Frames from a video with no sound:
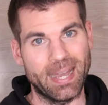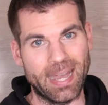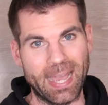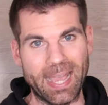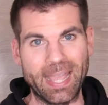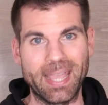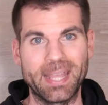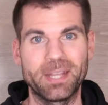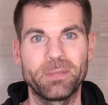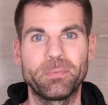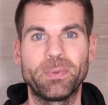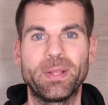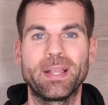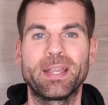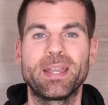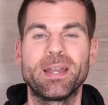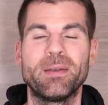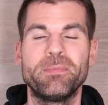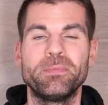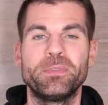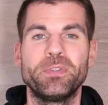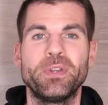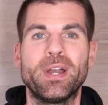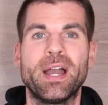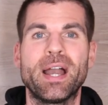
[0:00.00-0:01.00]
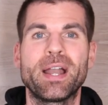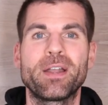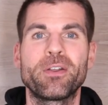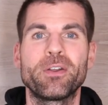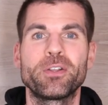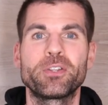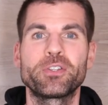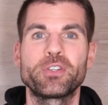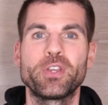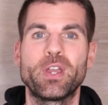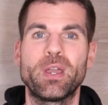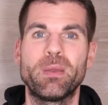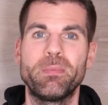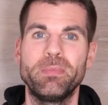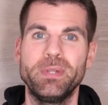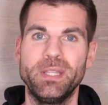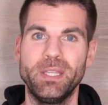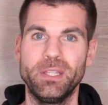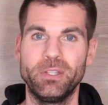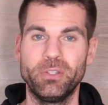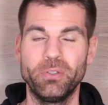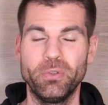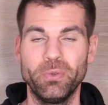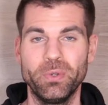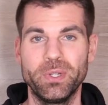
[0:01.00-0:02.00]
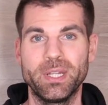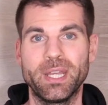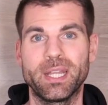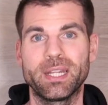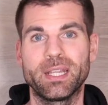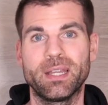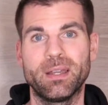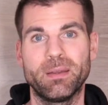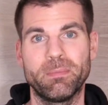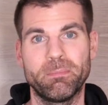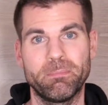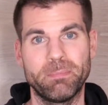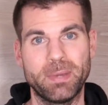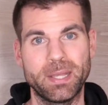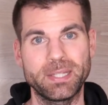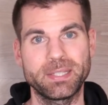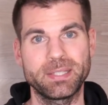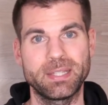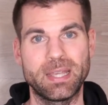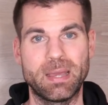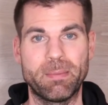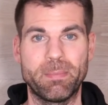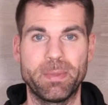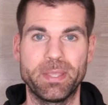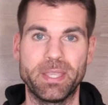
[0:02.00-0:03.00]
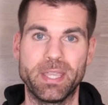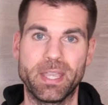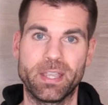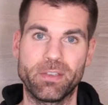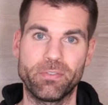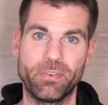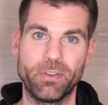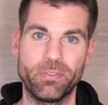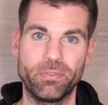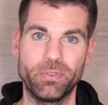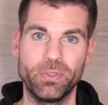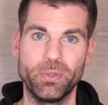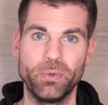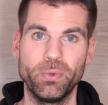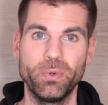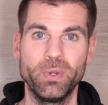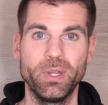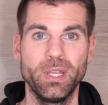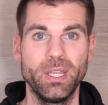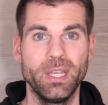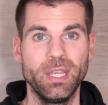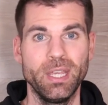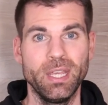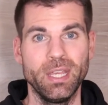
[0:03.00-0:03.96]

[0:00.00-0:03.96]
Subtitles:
Hi and welcome to ARCORE Germany to another Bas Armagnac review.